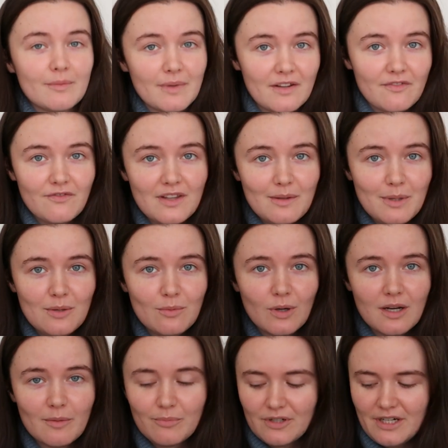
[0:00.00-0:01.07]
by Phoebe
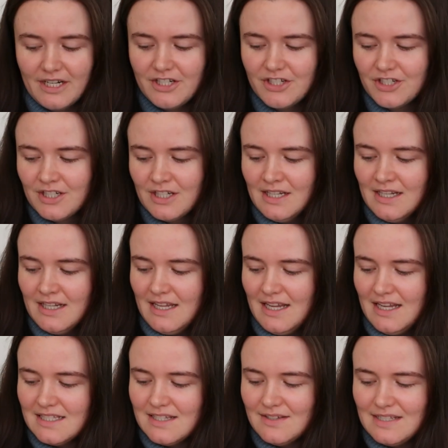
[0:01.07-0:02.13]
Waller-Bridge,
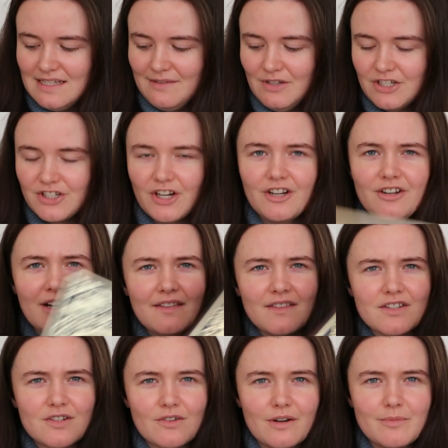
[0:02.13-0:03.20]
is a TV show, and
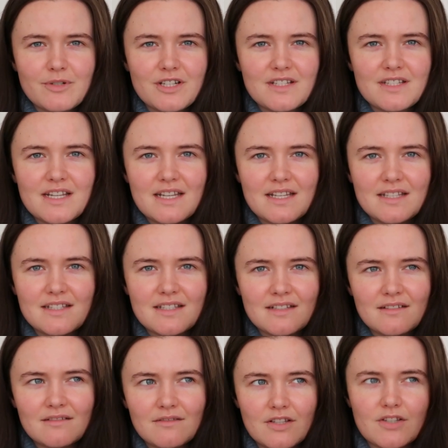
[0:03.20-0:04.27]
the scriptures
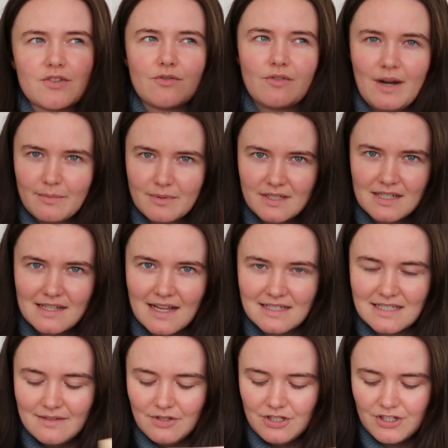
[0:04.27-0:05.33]
is the script to
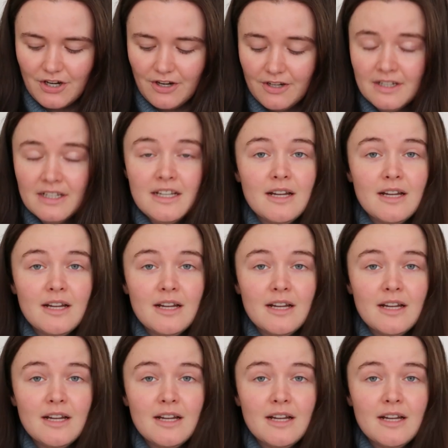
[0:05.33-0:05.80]
that TV show.